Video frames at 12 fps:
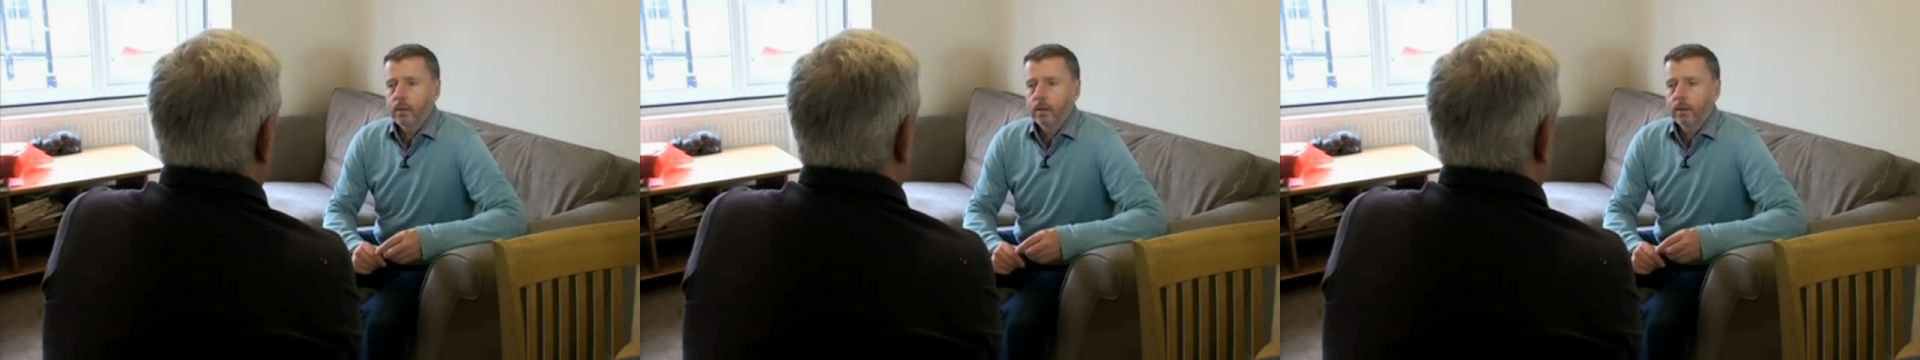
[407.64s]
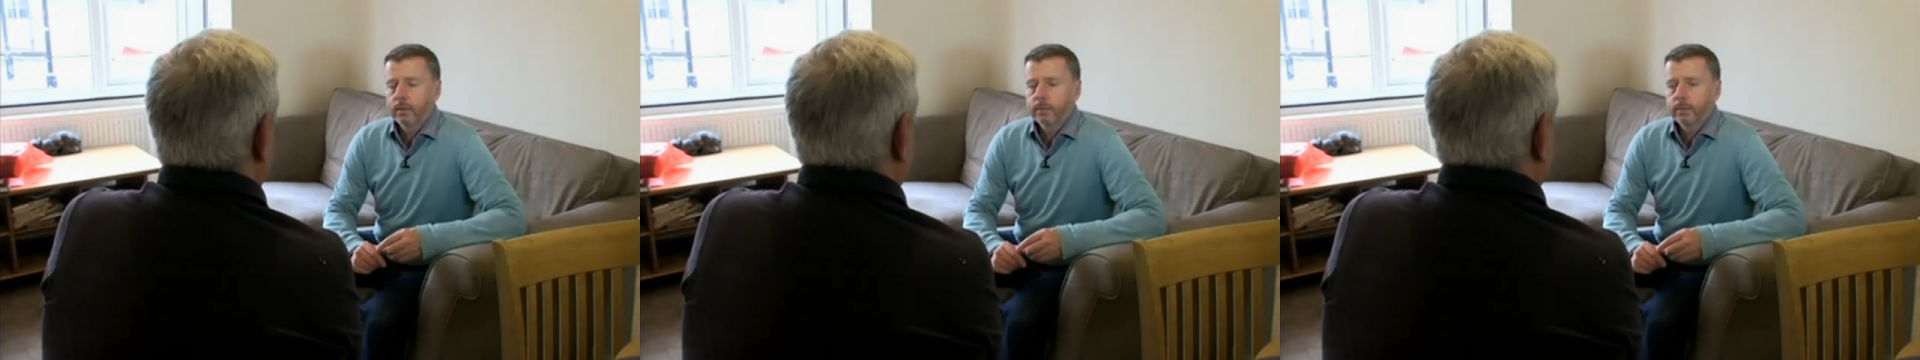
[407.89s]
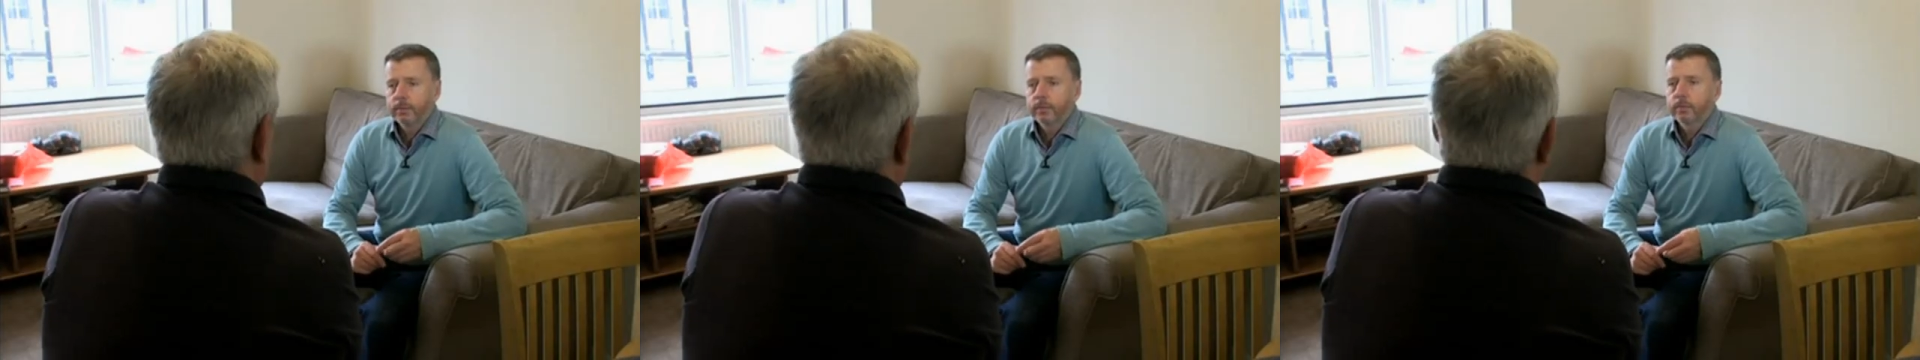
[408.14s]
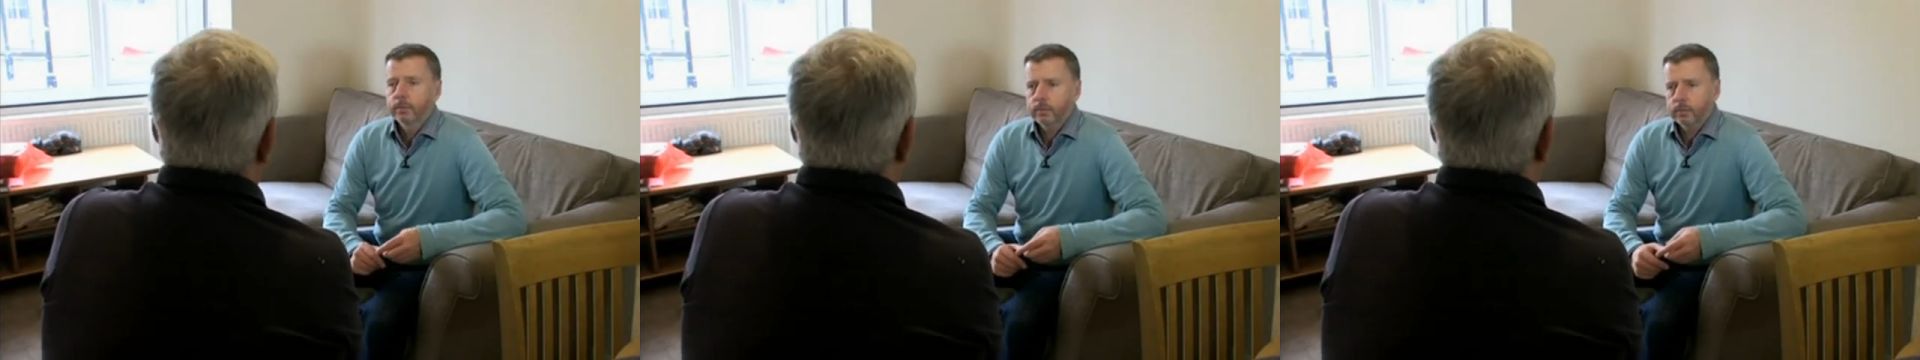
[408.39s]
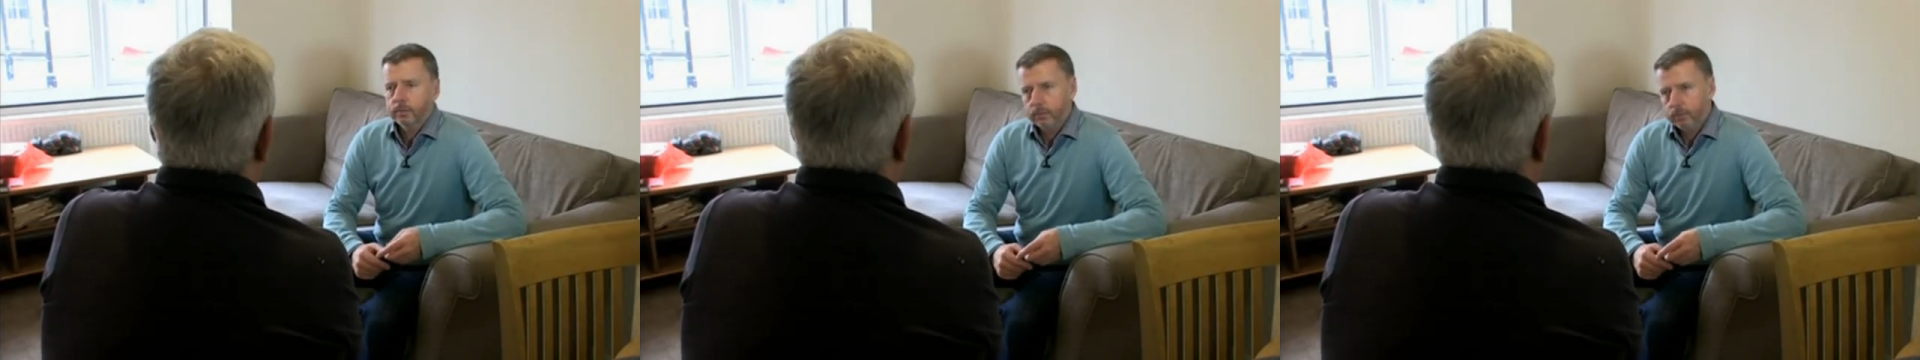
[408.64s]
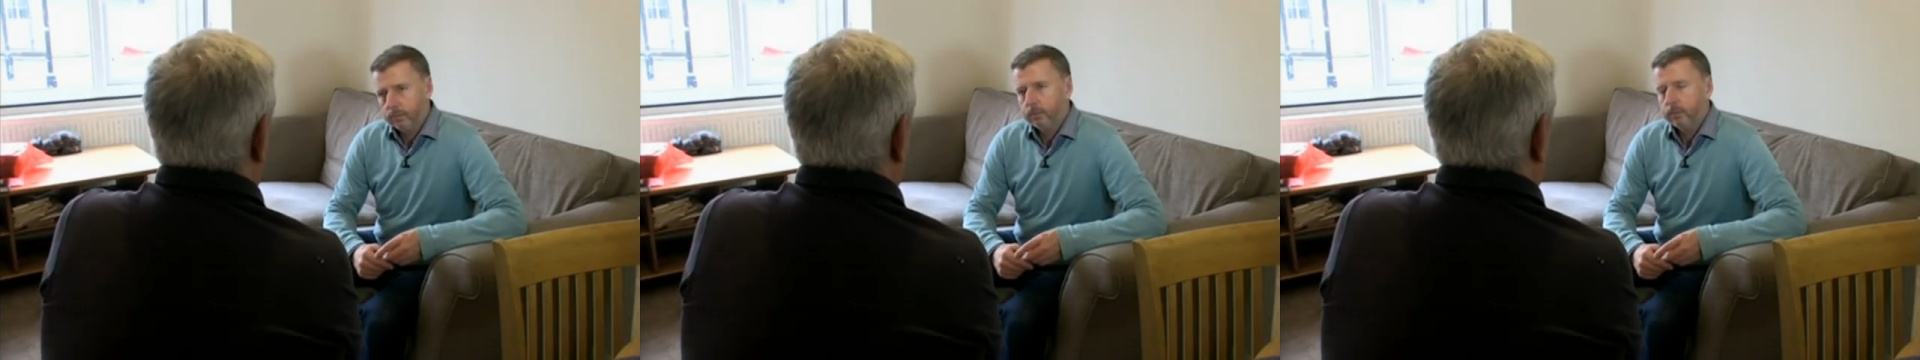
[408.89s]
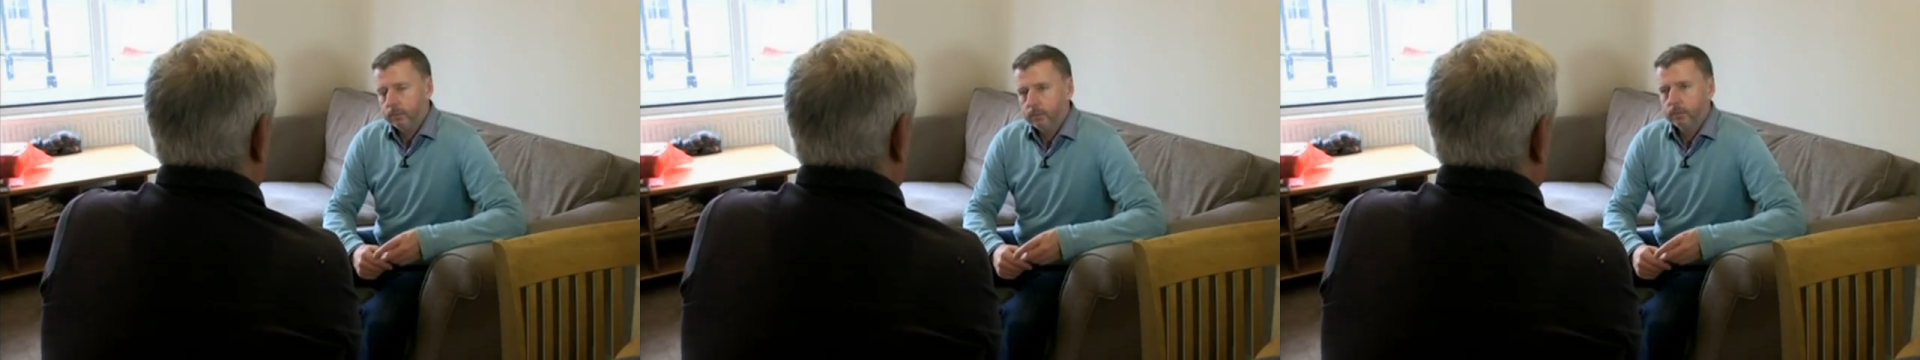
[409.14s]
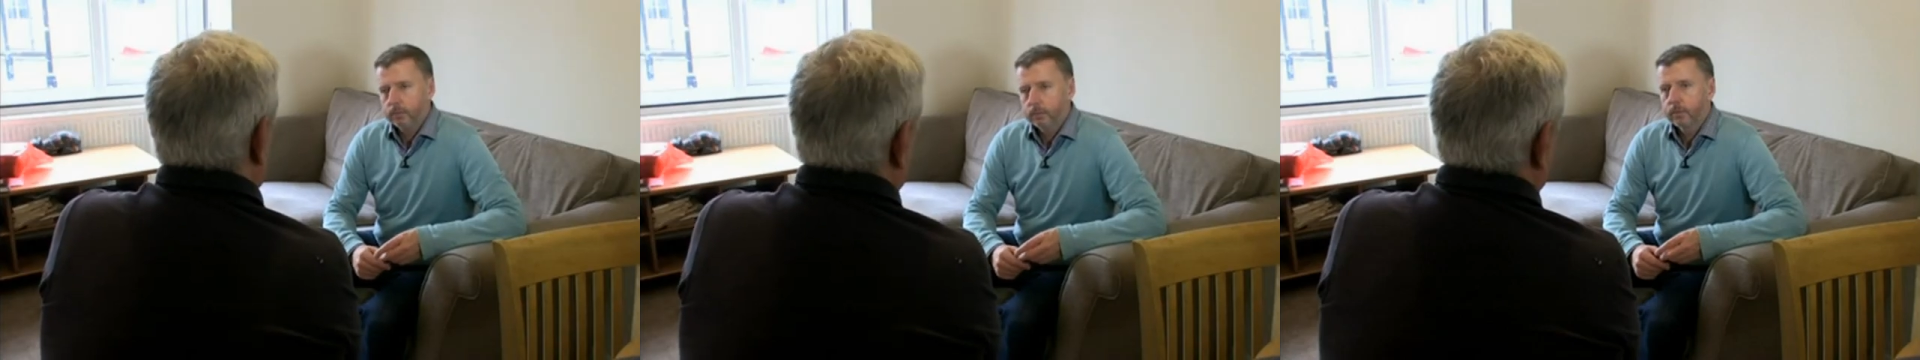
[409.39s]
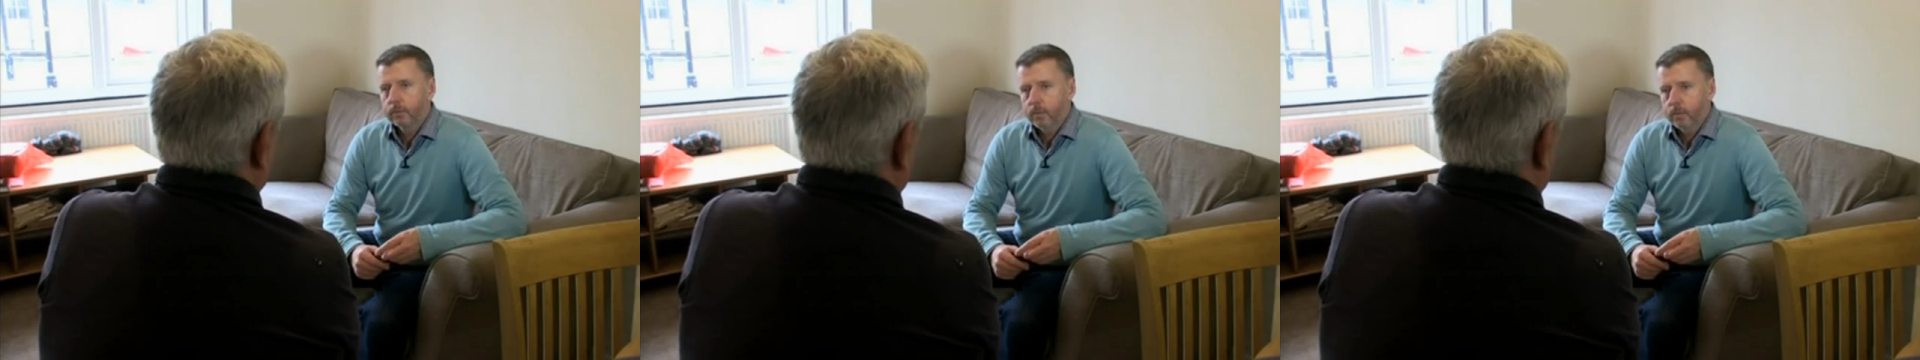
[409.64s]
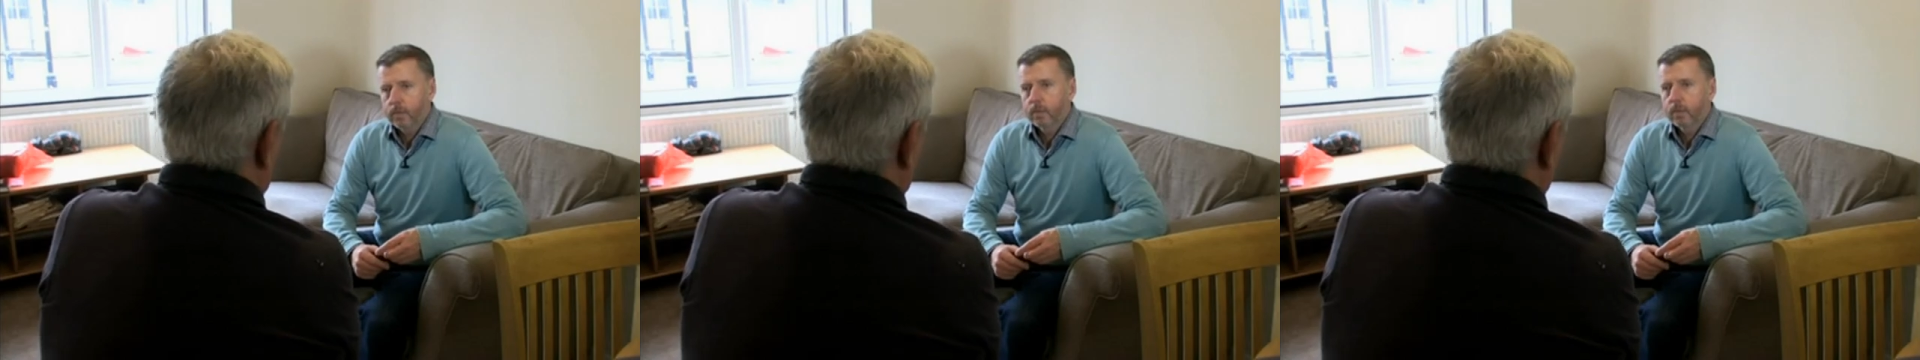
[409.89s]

The lawyers who do this